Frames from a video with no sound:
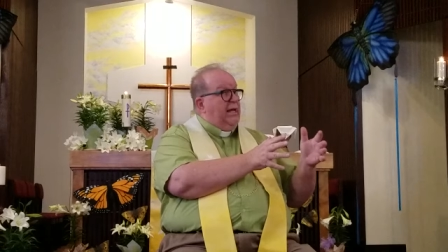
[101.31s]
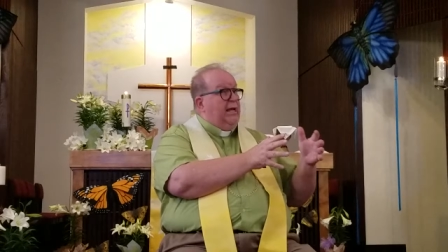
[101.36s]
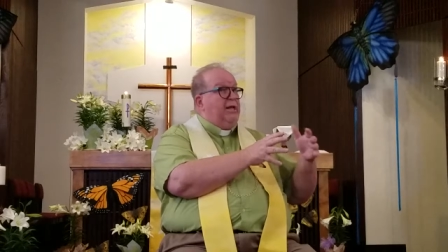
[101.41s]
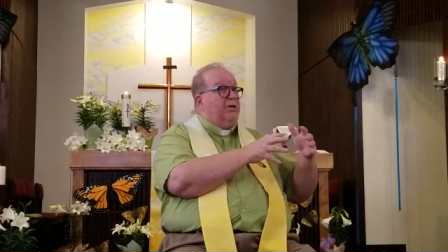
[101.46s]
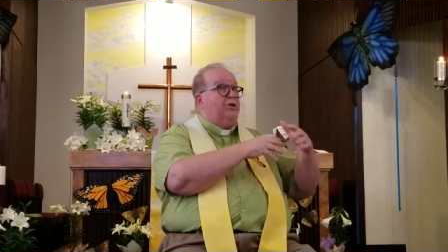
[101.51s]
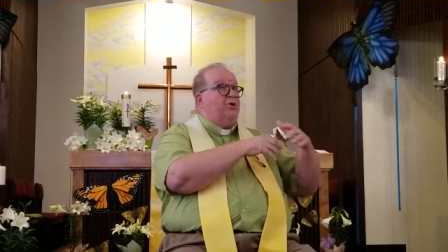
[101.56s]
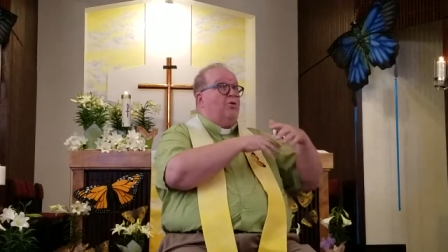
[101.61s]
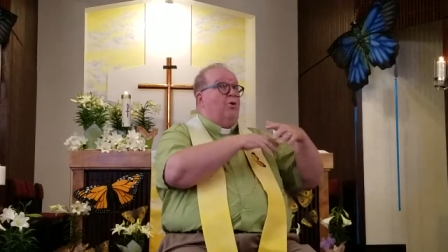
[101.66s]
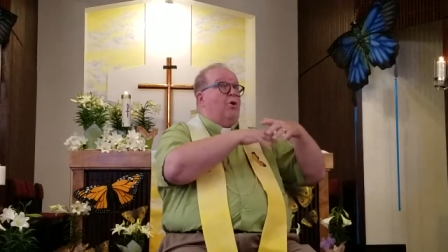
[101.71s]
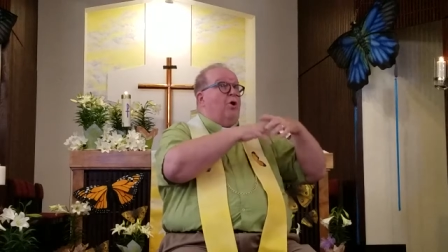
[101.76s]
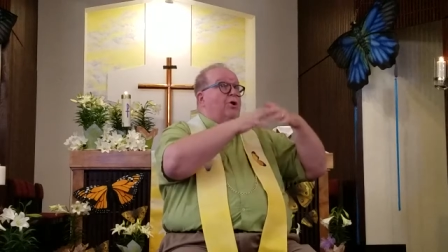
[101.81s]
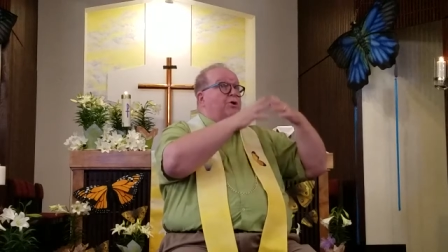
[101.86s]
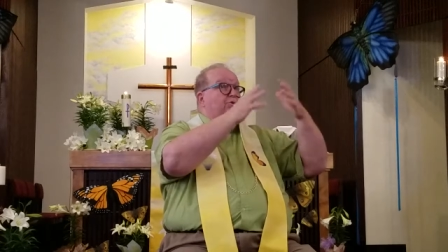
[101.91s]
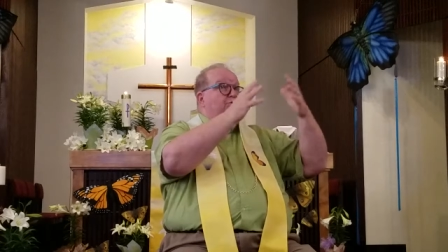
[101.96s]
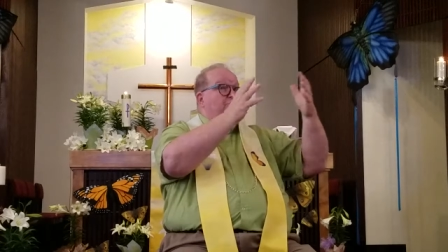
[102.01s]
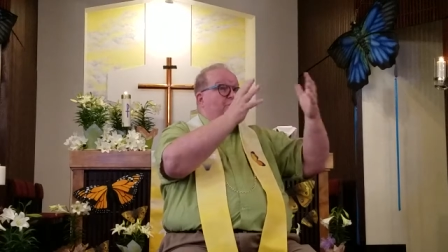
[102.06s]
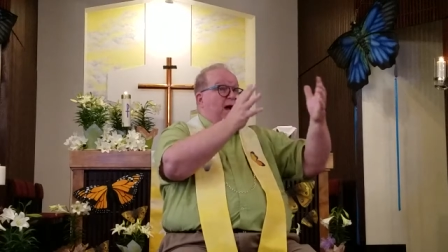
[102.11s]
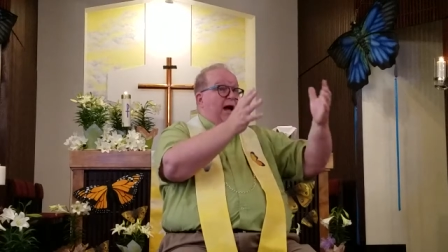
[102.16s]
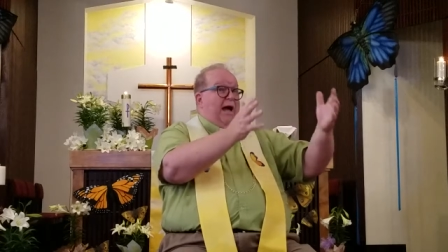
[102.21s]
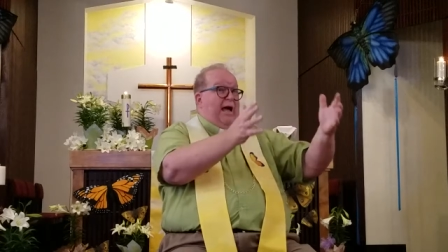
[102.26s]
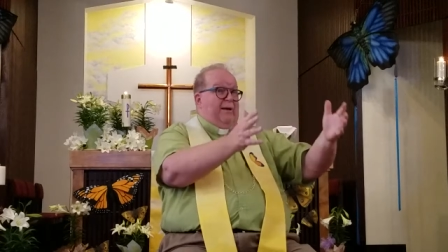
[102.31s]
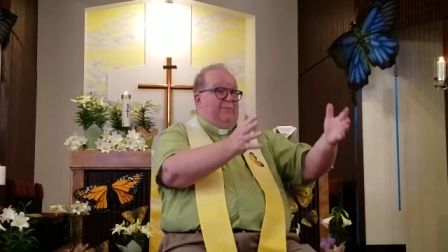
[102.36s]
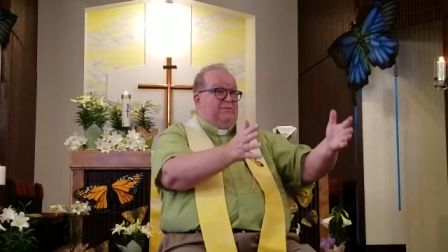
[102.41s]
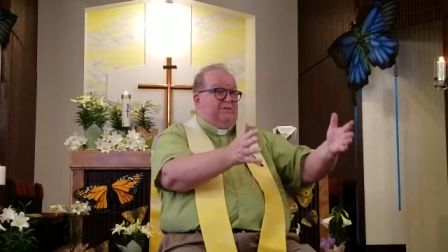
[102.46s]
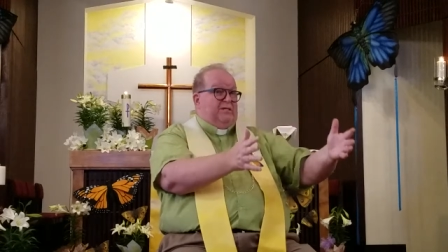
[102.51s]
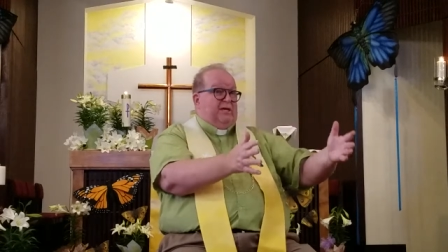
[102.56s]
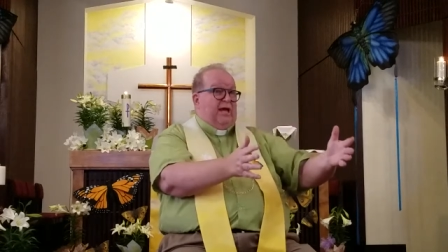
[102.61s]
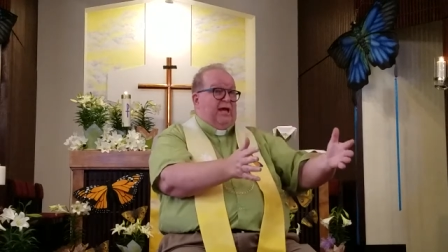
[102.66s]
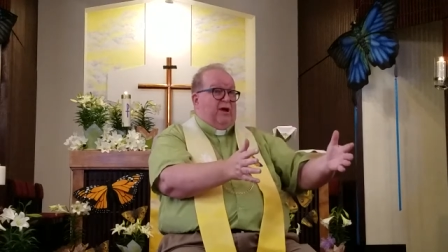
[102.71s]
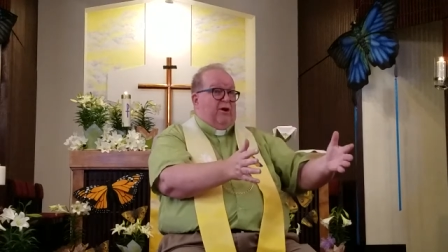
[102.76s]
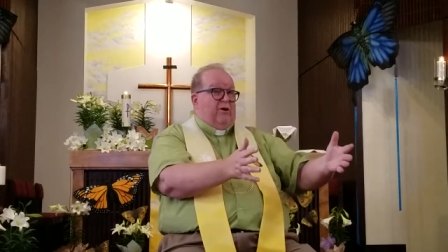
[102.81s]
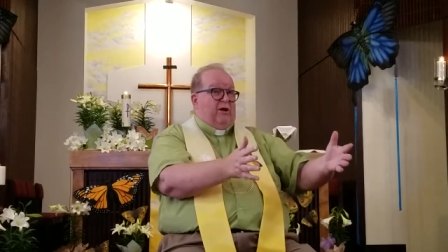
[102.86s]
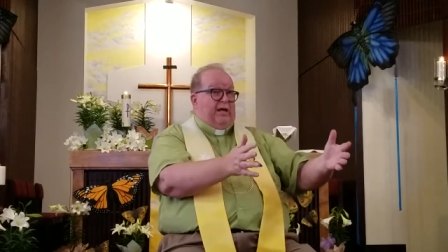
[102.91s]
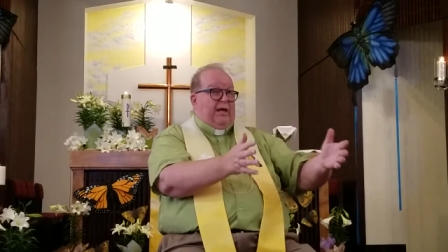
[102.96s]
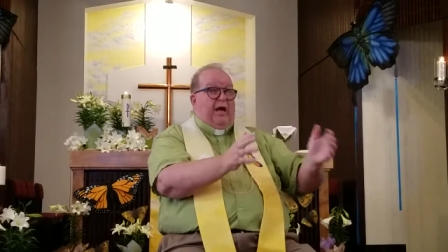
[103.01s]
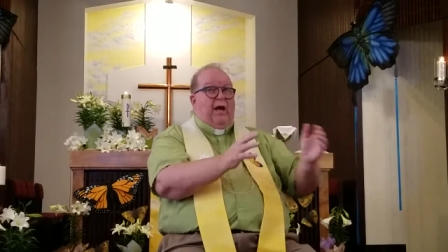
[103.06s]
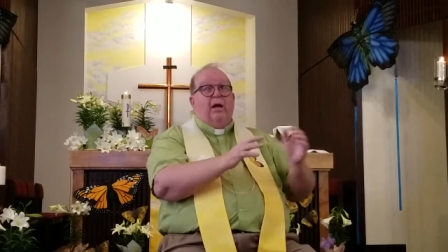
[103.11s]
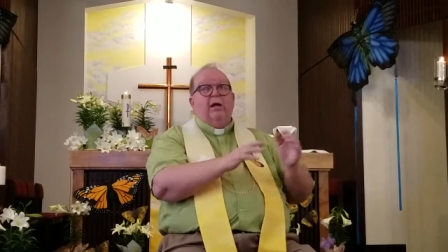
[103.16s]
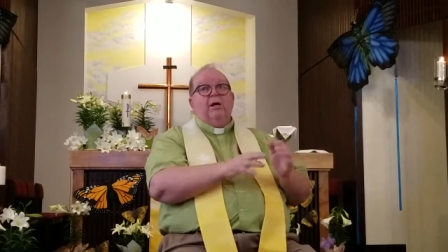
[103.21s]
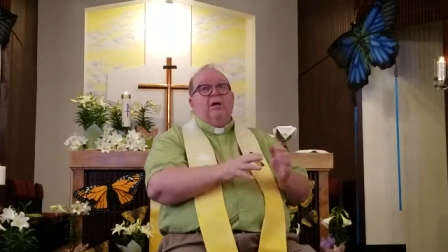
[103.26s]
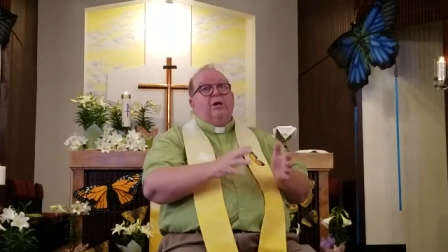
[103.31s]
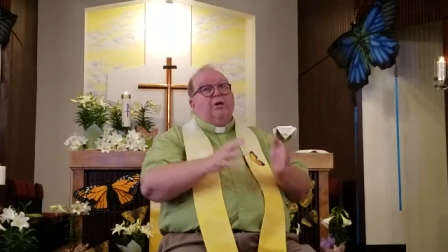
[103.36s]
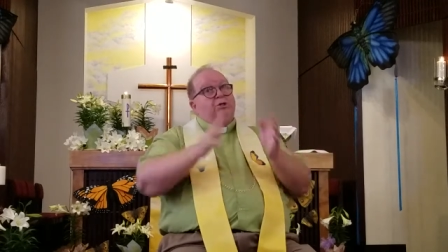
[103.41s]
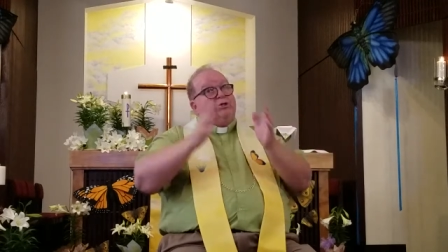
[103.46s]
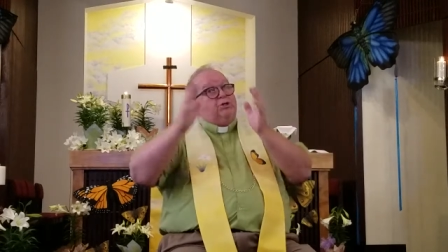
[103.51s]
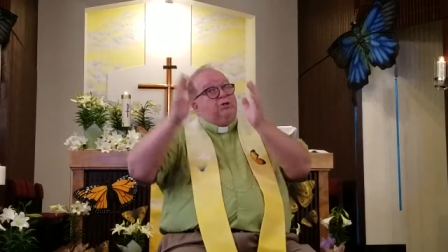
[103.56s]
in your tribe's area